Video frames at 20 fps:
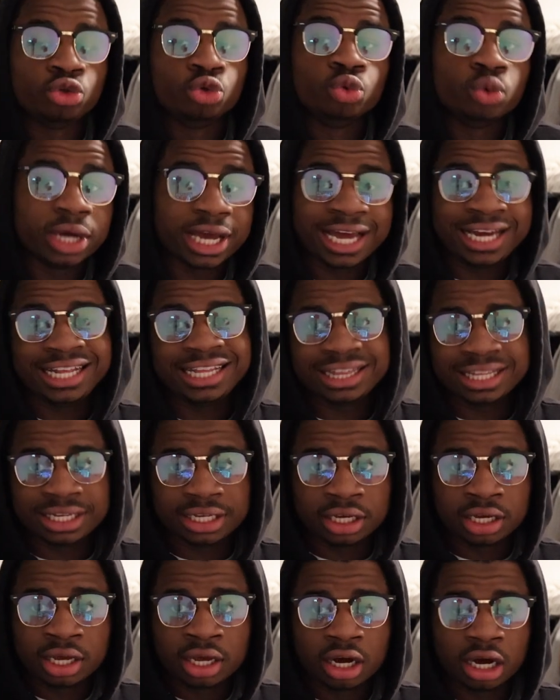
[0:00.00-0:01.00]
do
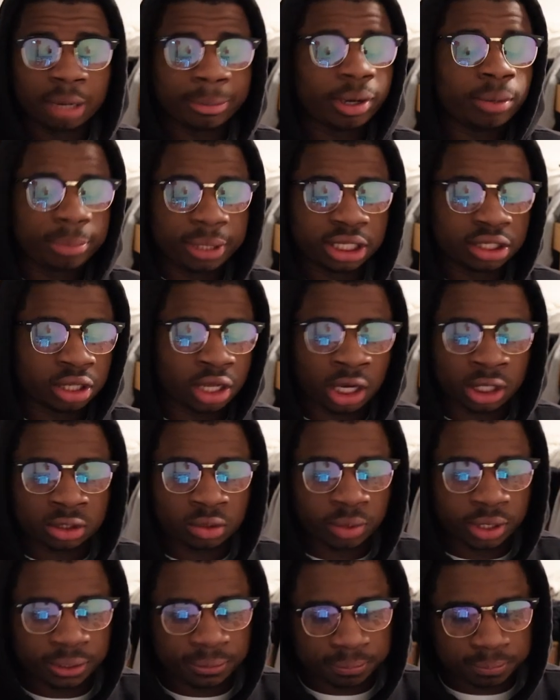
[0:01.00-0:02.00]
anything about being locked
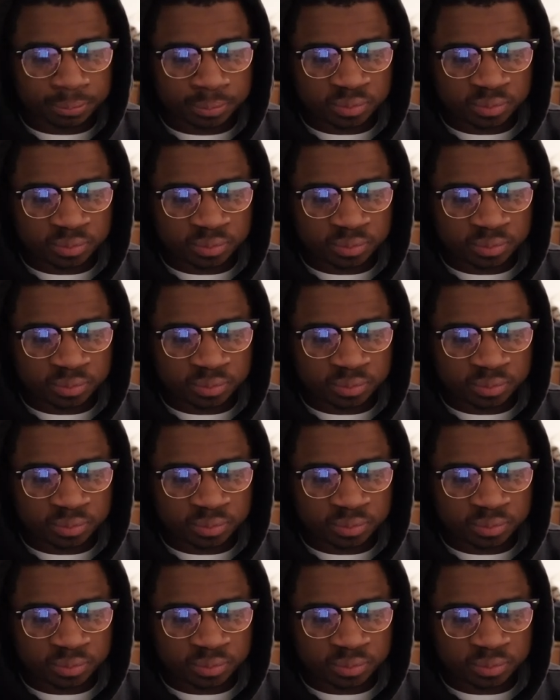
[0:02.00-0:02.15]
away.